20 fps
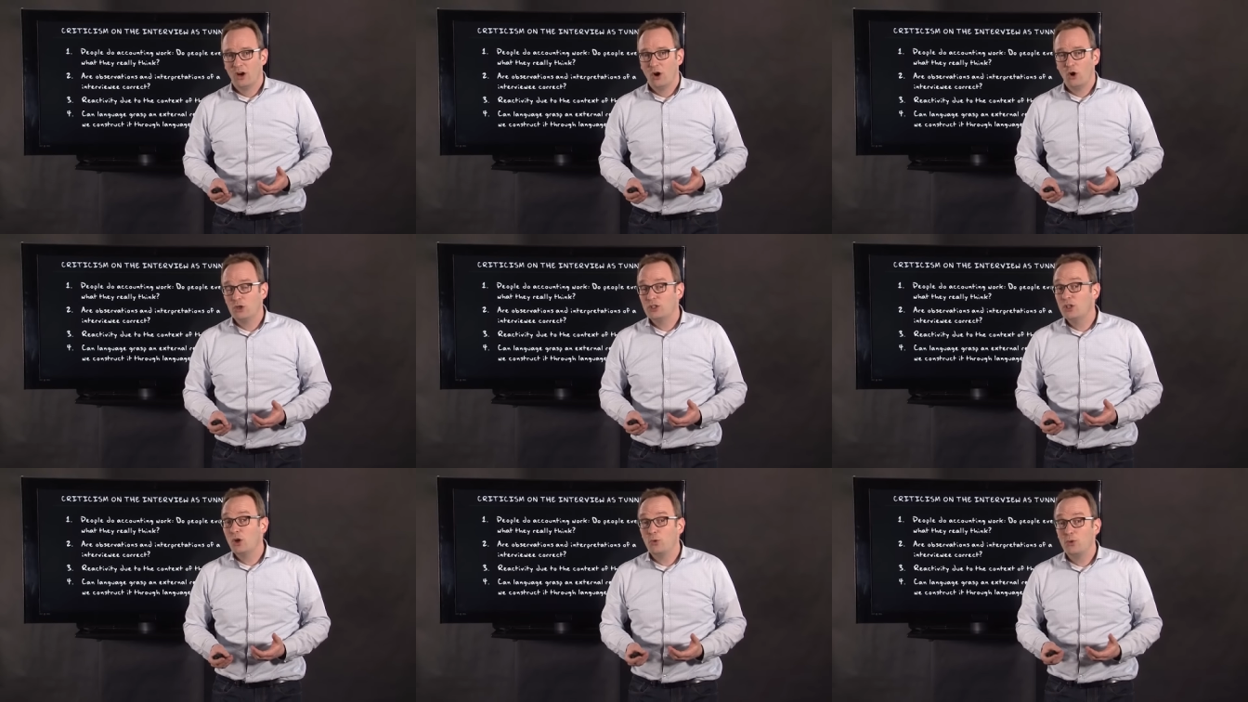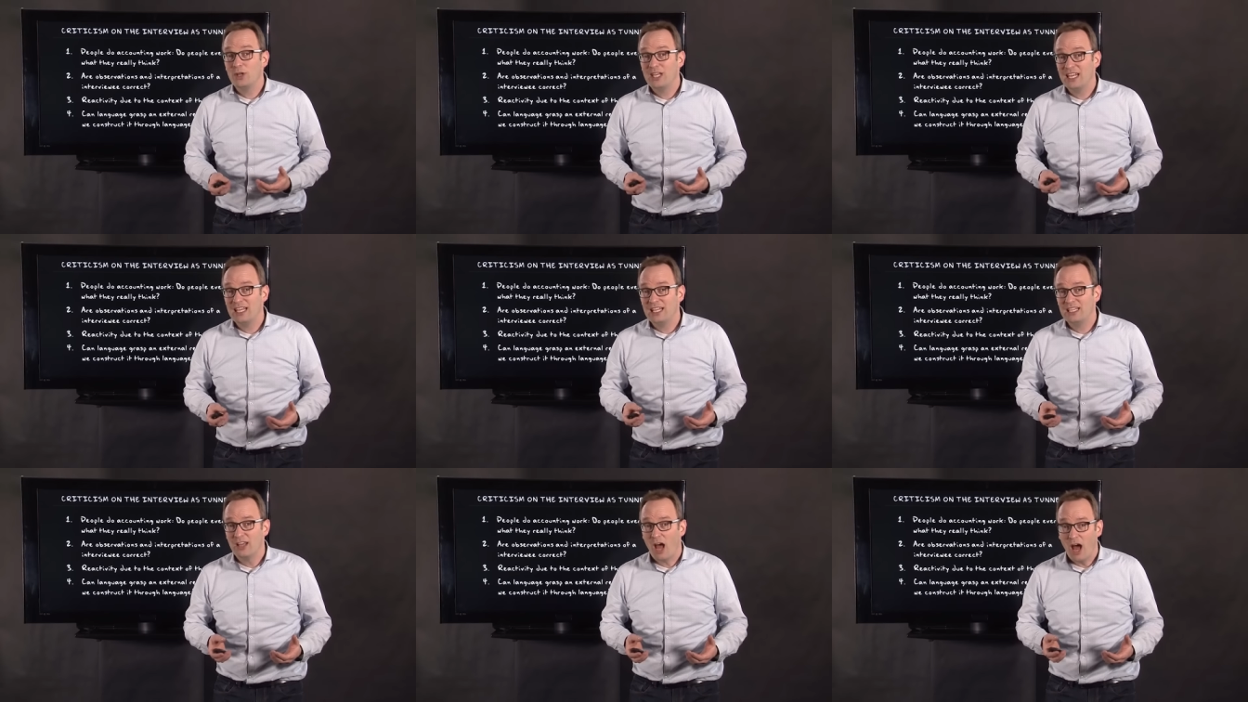Or do we
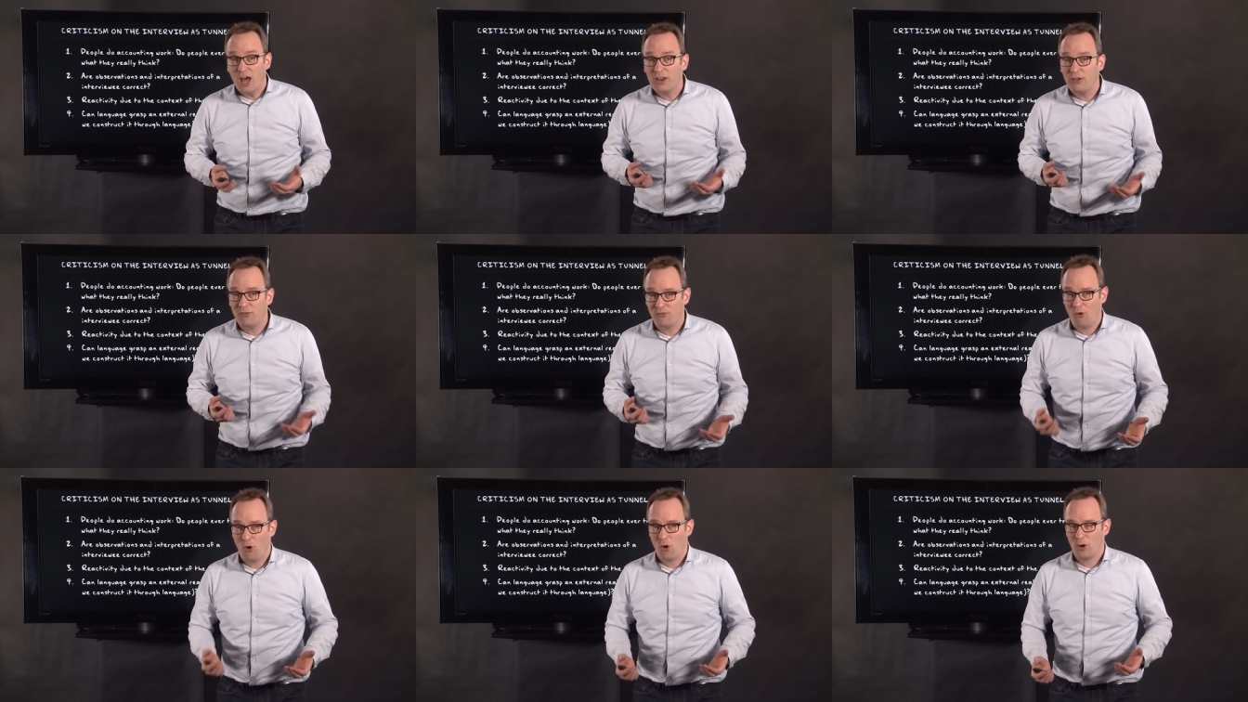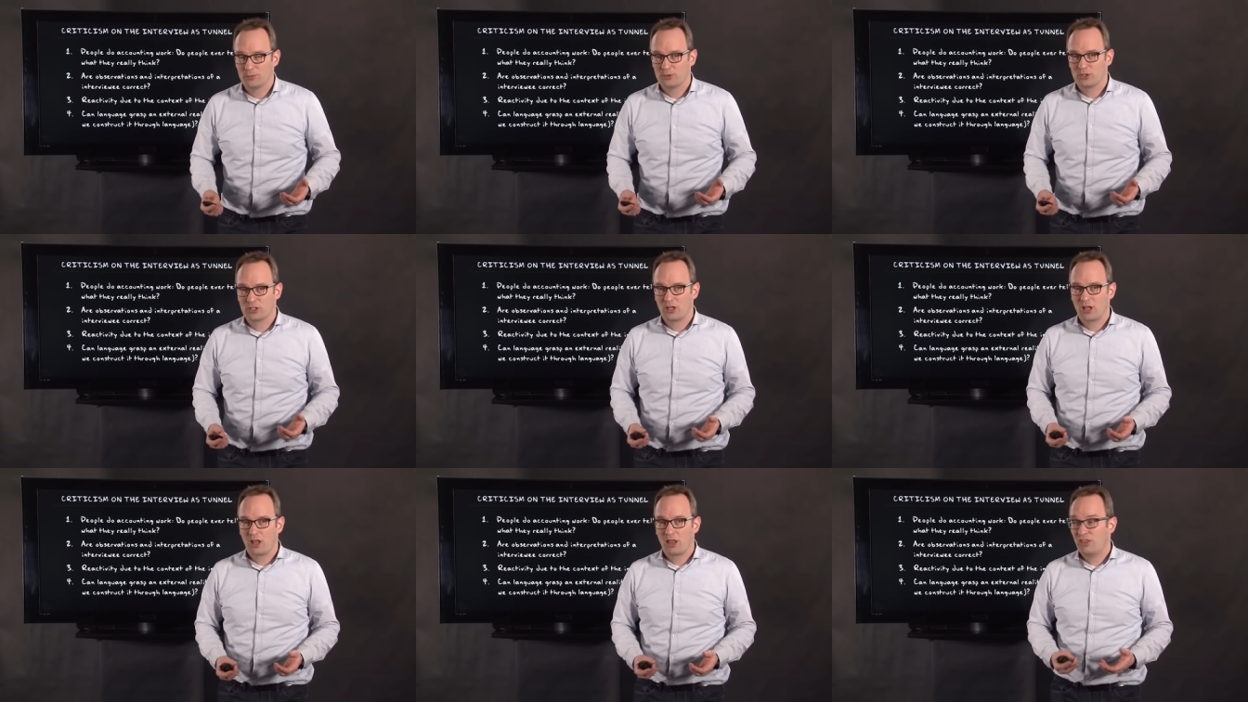need other
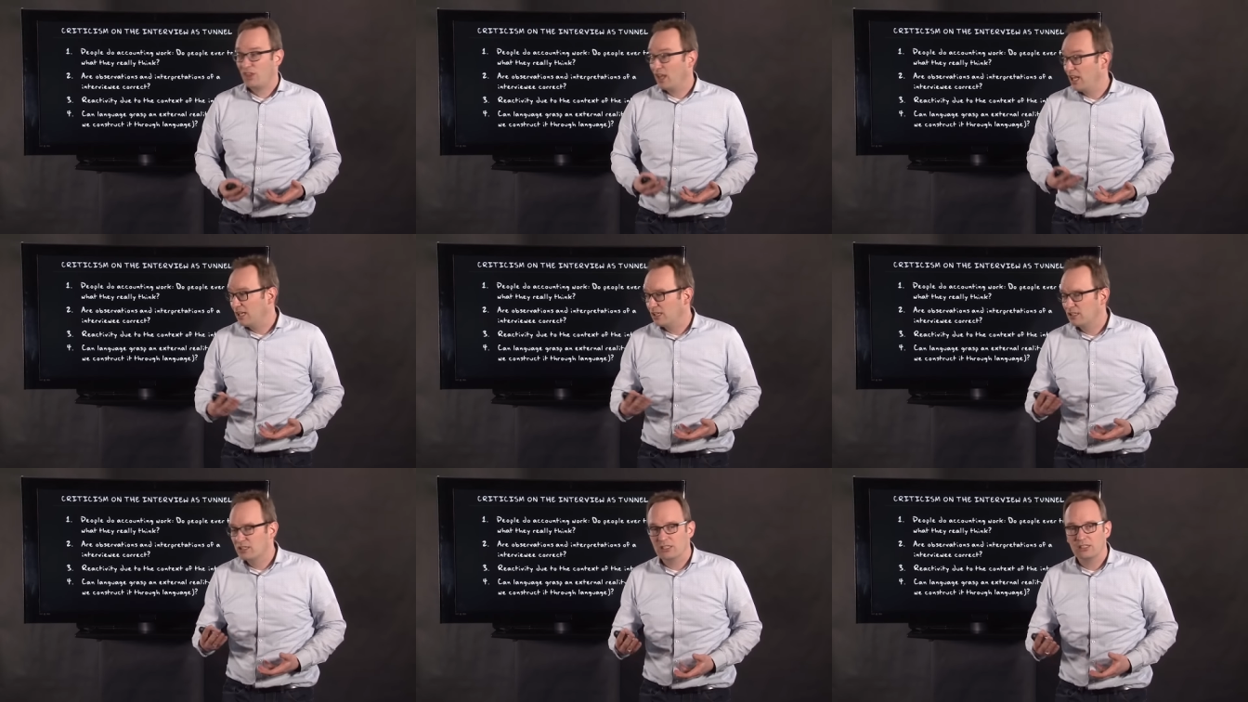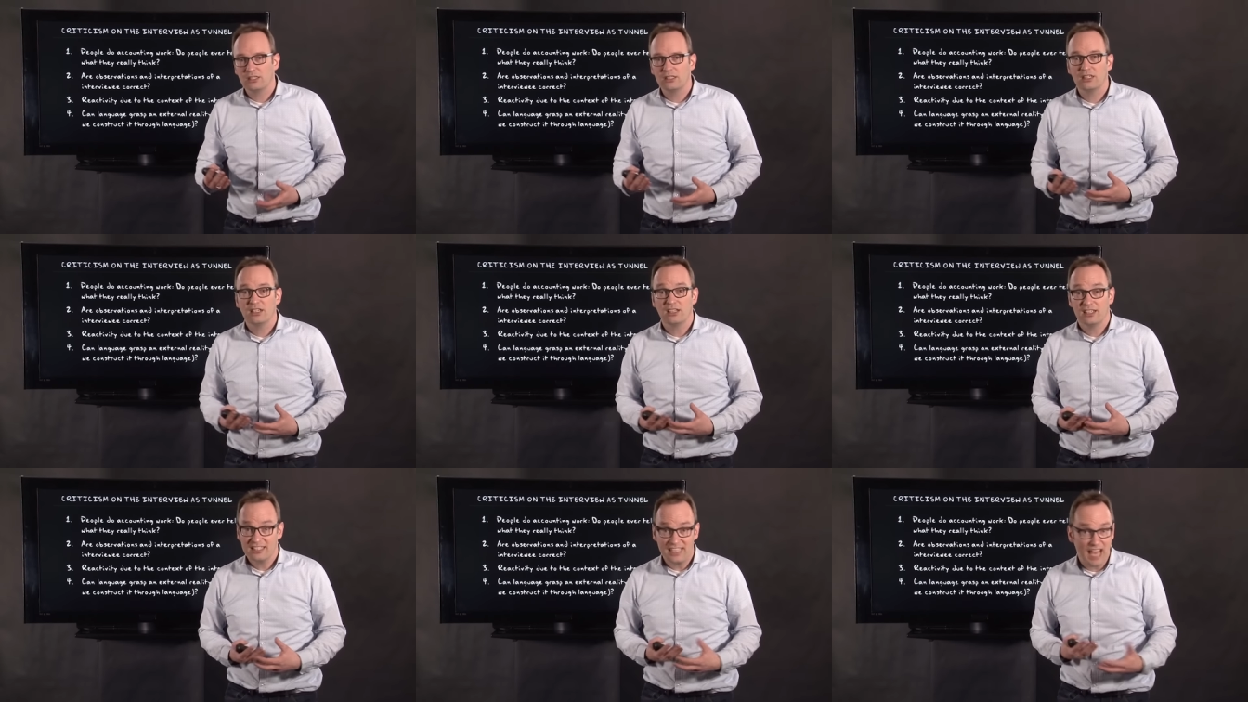forms,
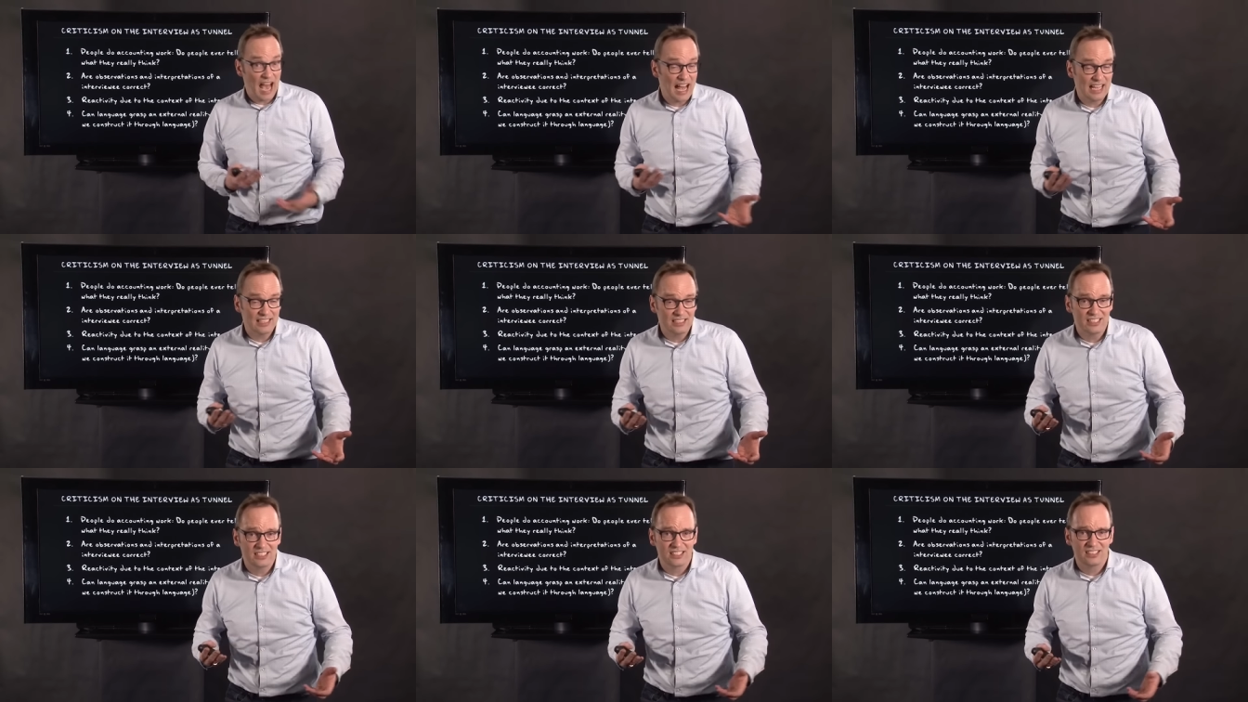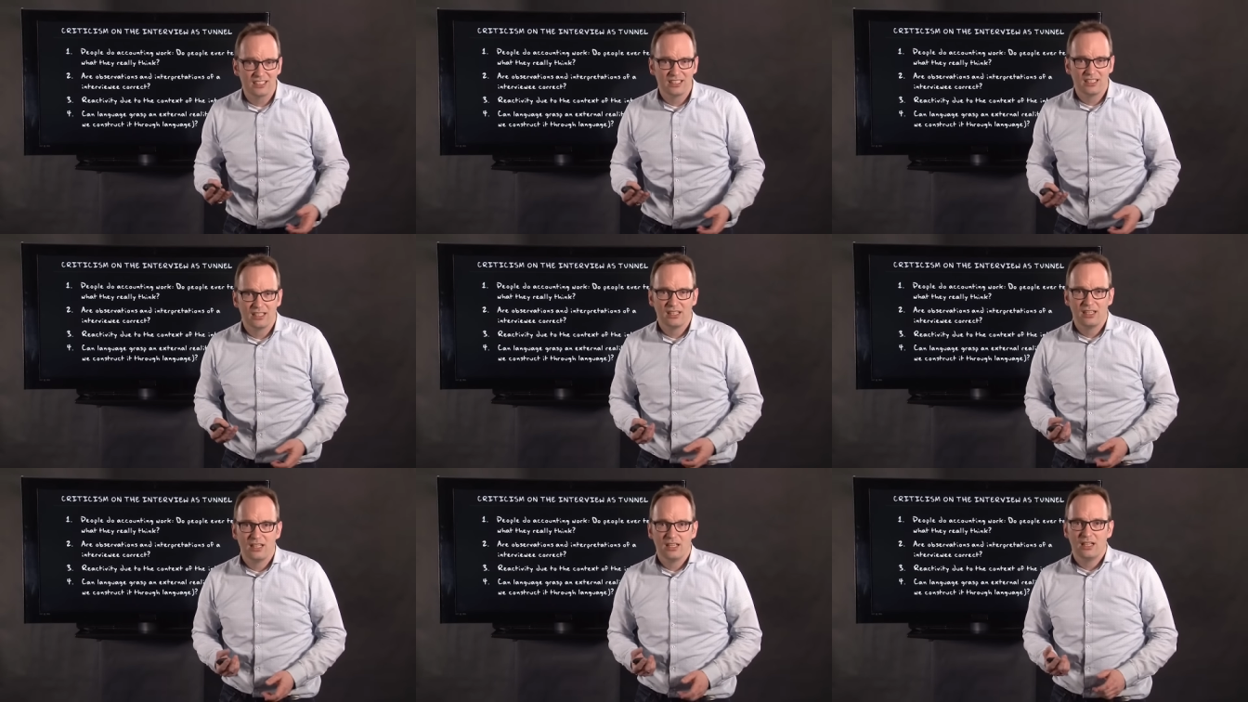theater, dance,
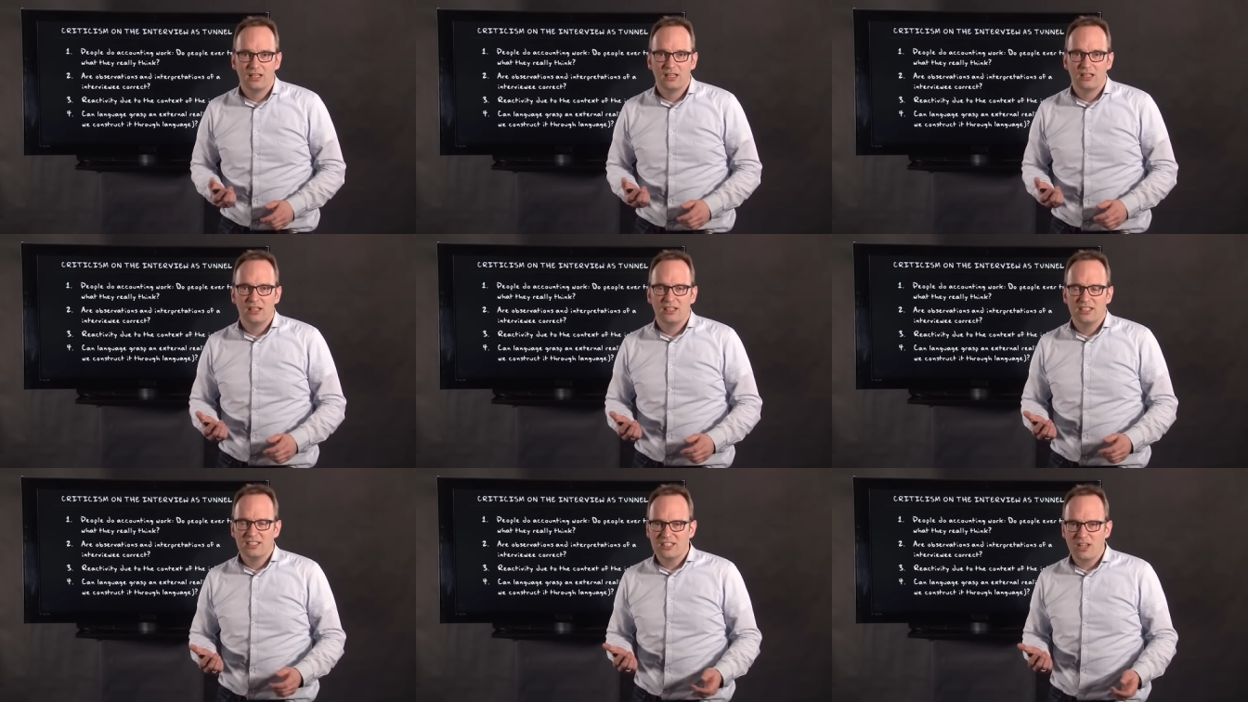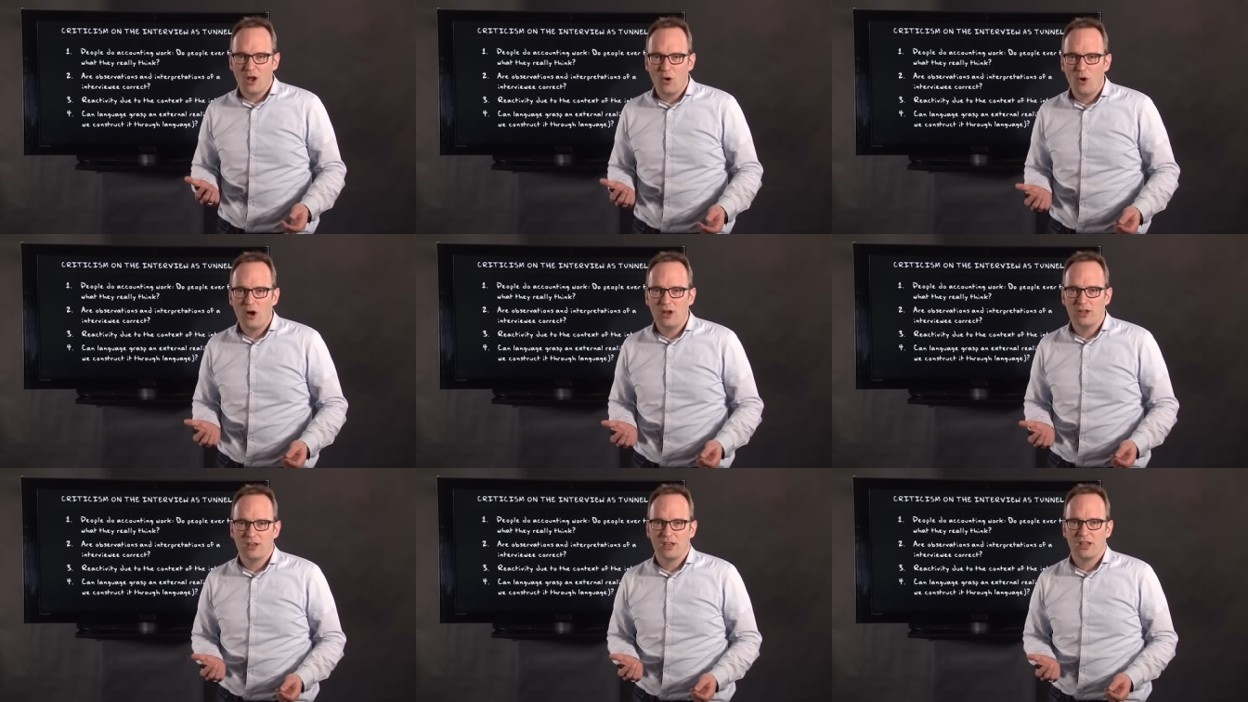and
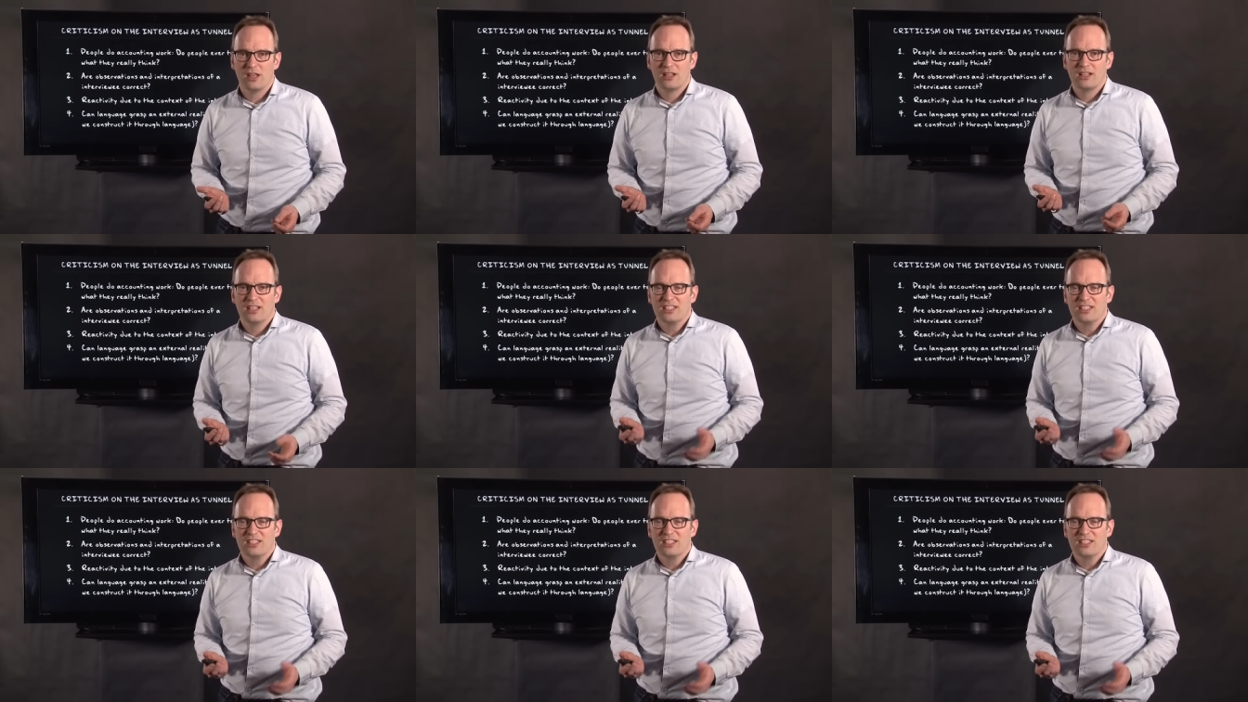so on?